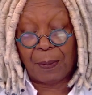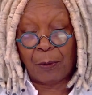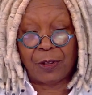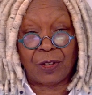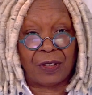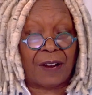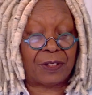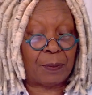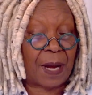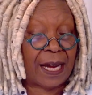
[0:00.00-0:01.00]
but we don't have
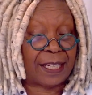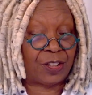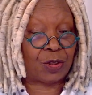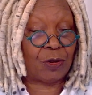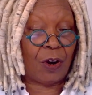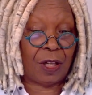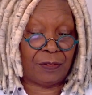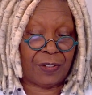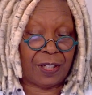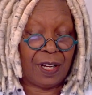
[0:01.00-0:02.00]
to buy into all
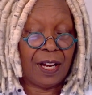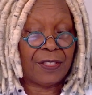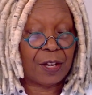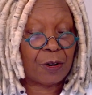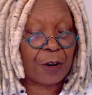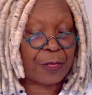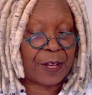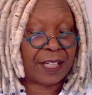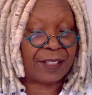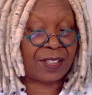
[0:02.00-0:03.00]
of it. There are
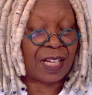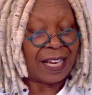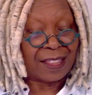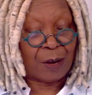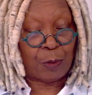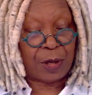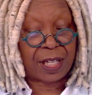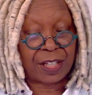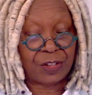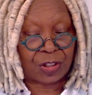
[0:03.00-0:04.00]
things that we
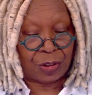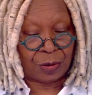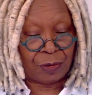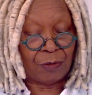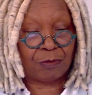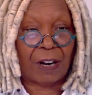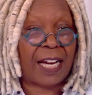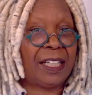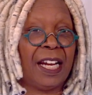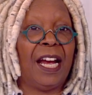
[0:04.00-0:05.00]
can do
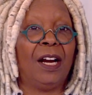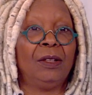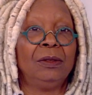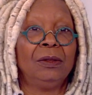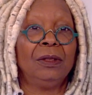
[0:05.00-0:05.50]
right now.